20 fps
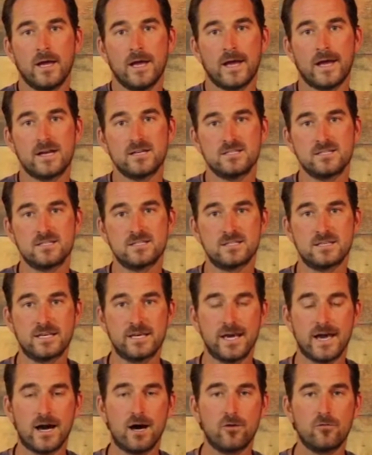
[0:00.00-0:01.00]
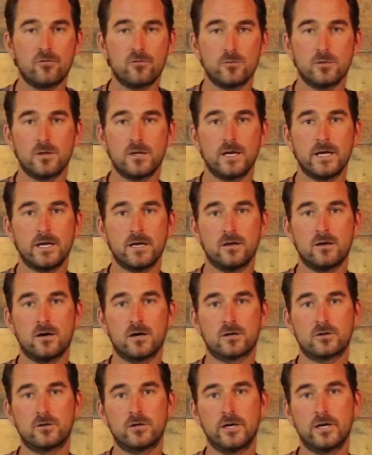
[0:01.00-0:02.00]
Hey guys, it's Cal from The Lighting
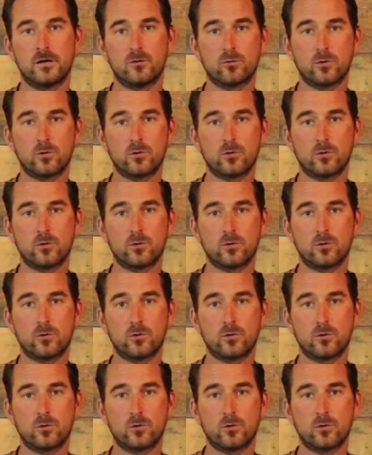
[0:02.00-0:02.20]
Doctor here.